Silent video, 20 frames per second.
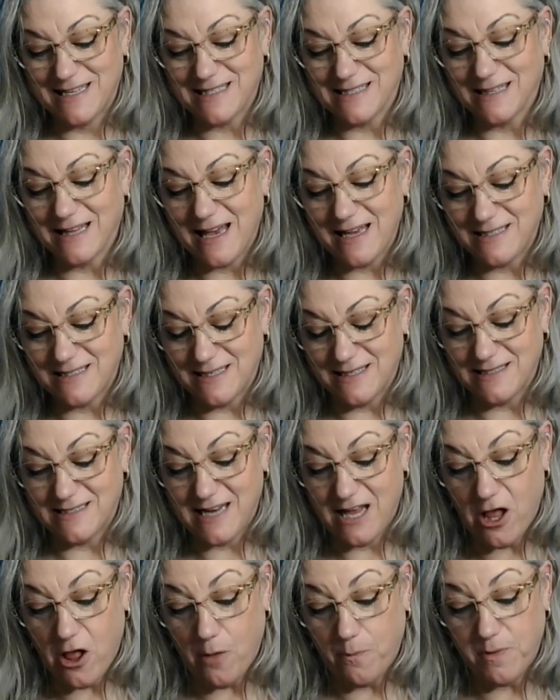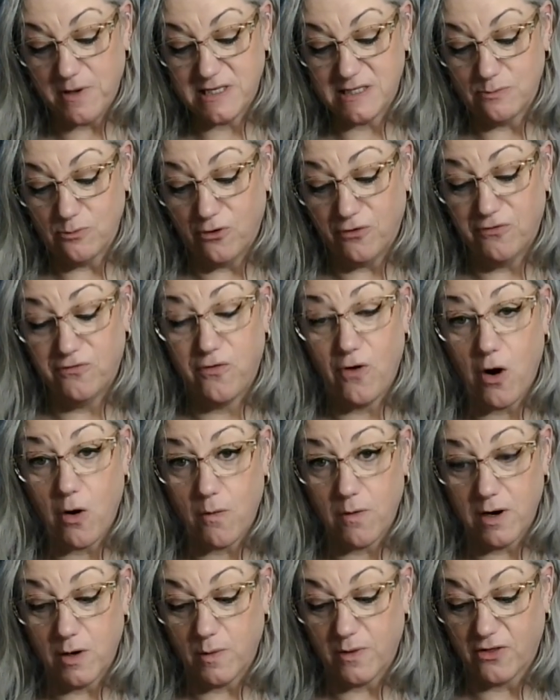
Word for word: as lessons to help us move forward